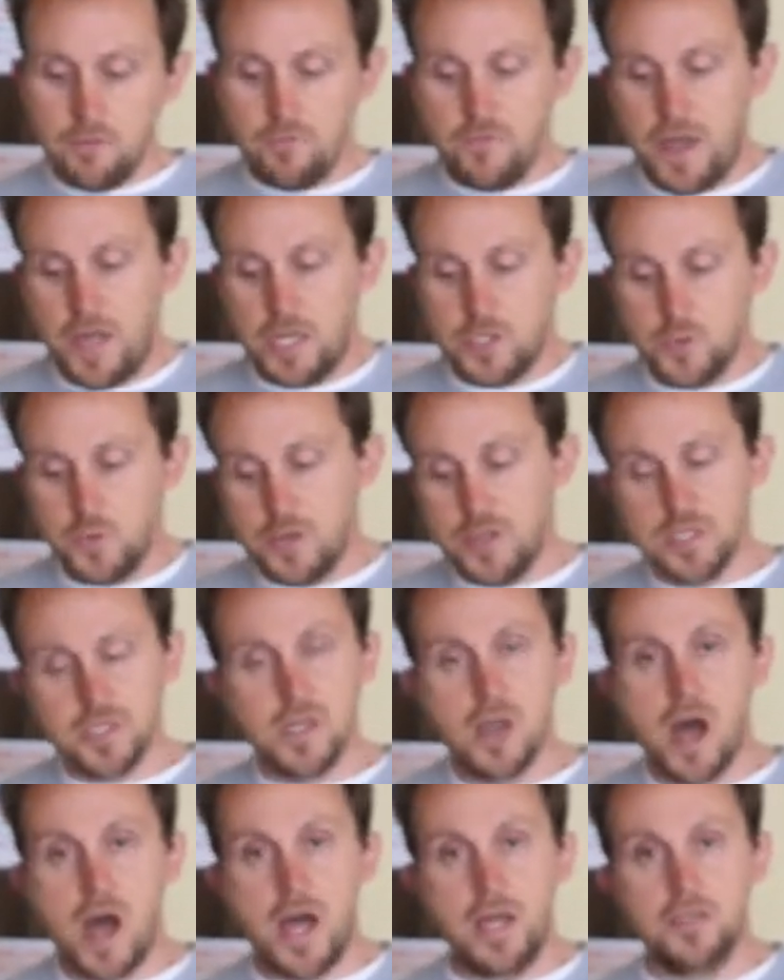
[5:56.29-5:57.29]
The advantage of this
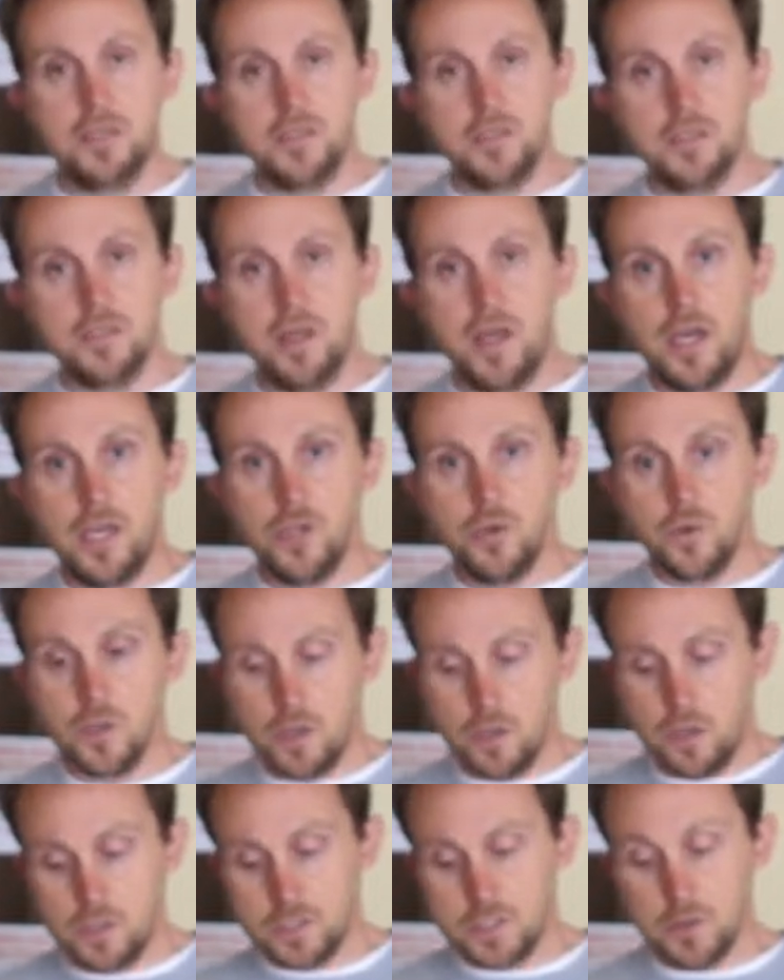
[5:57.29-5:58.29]
knot is that you
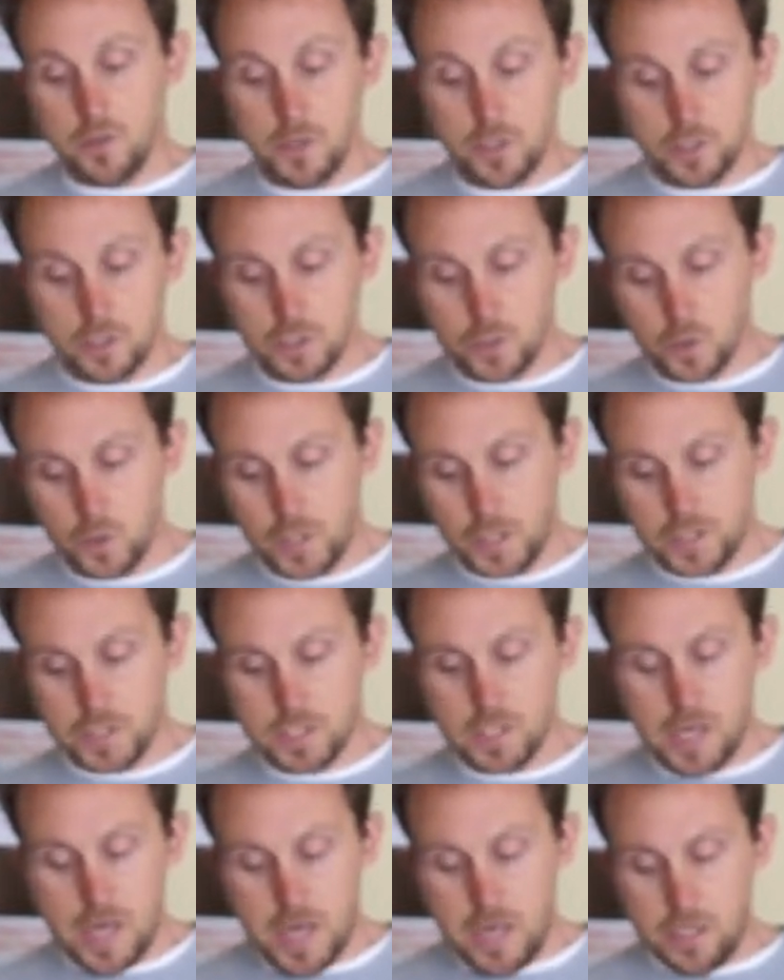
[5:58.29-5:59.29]
can also undo
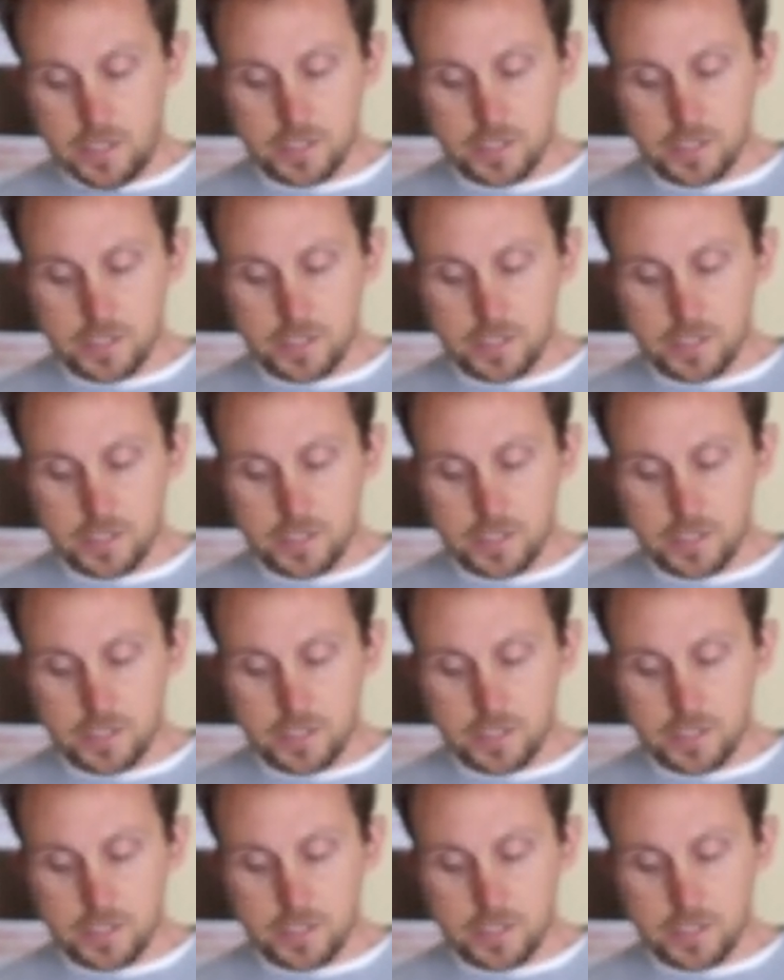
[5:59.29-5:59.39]
it.